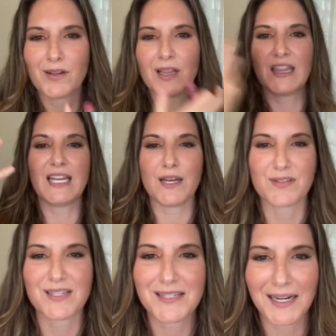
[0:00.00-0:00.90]

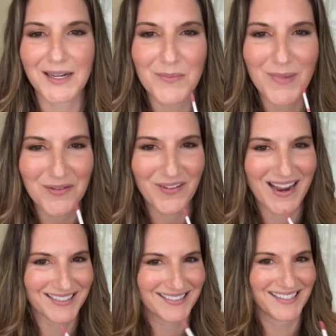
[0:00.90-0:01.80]
leaves sticking to my
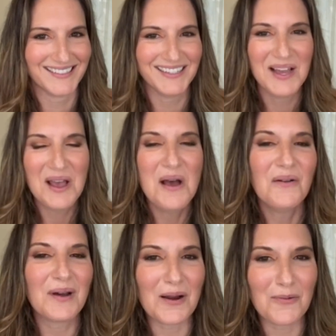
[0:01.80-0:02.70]
face
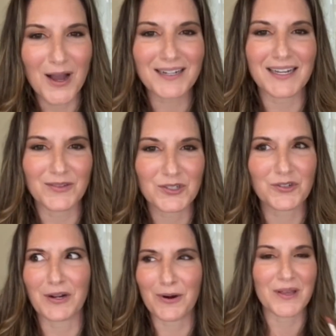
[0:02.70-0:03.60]
when I walk down the
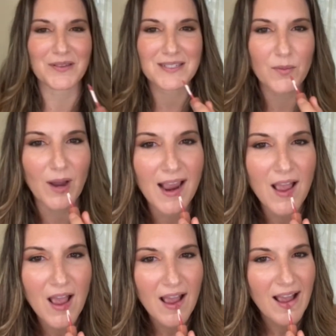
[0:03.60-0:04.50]
street or I'm on the subway.
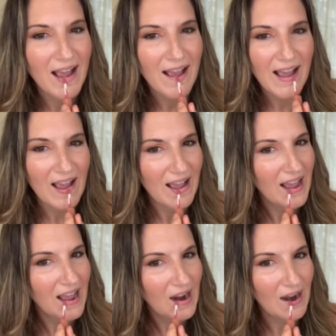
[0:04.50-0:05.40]

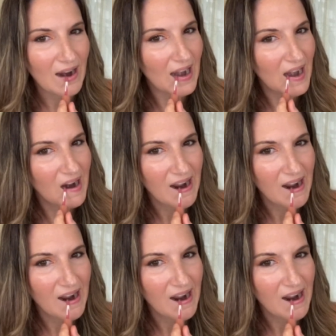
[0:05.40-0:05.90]
All right.